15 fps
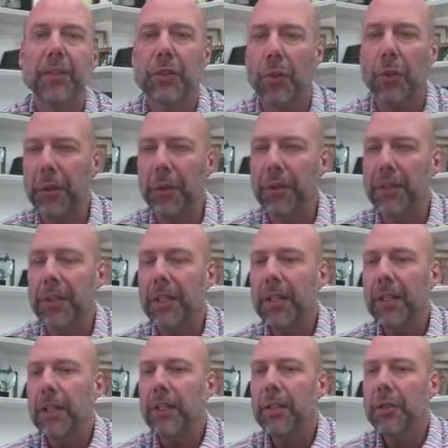sold it
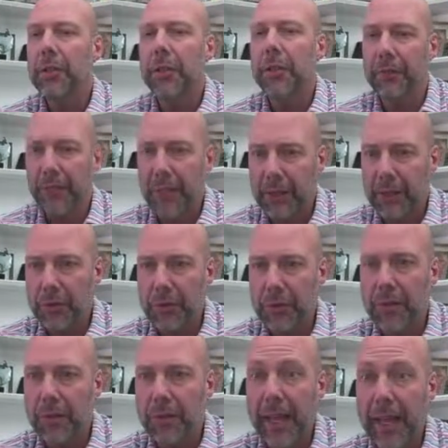to an
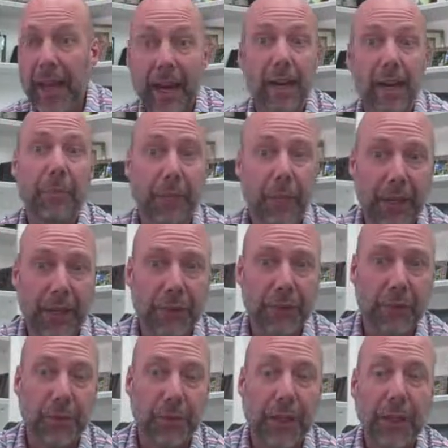investor. They had an
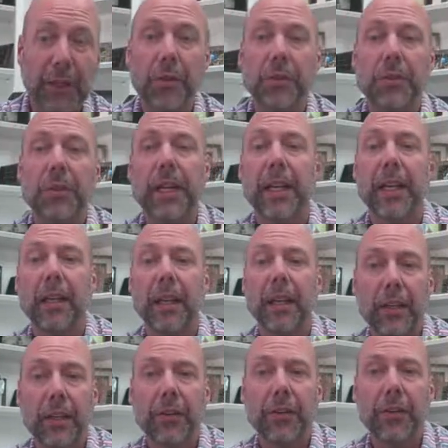appraisal. They used a
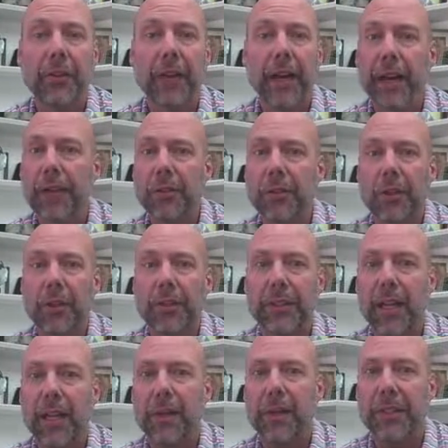lender that I use all the
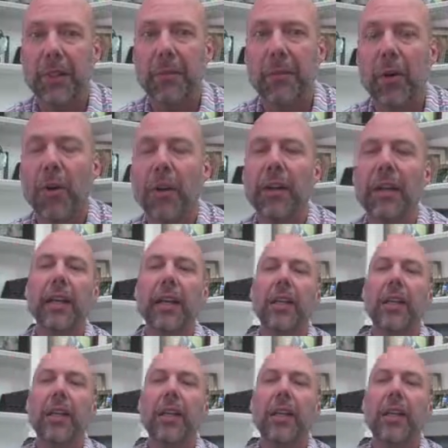time, Delmar.